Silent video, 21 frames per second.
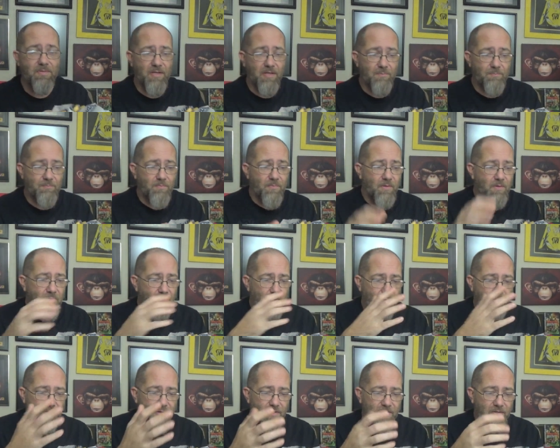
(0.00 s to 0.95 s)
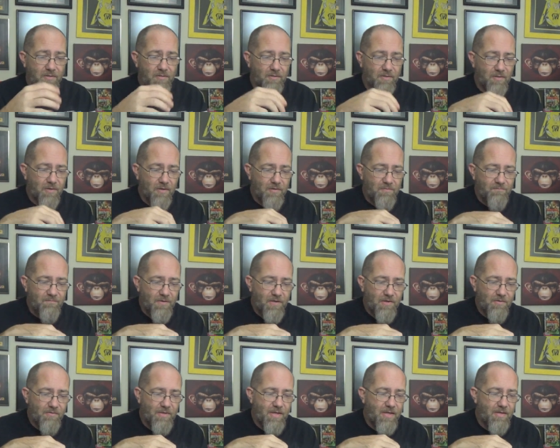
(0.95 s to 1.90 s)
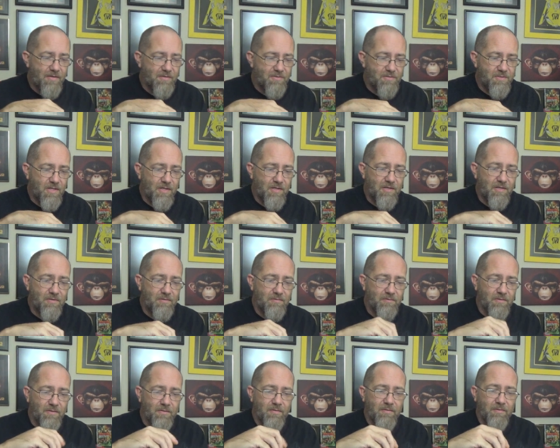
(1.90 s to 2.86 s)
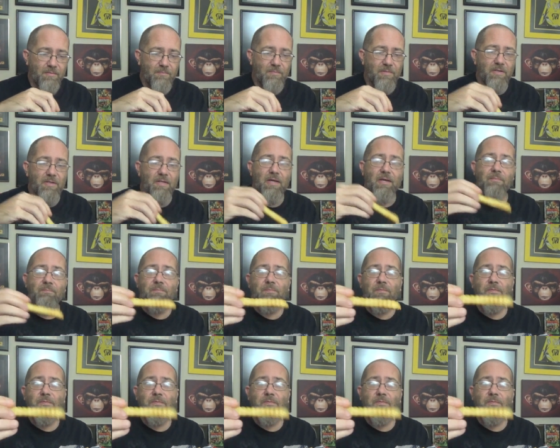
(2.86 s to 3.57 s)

up. We're going to unveil that in a second. But yeah,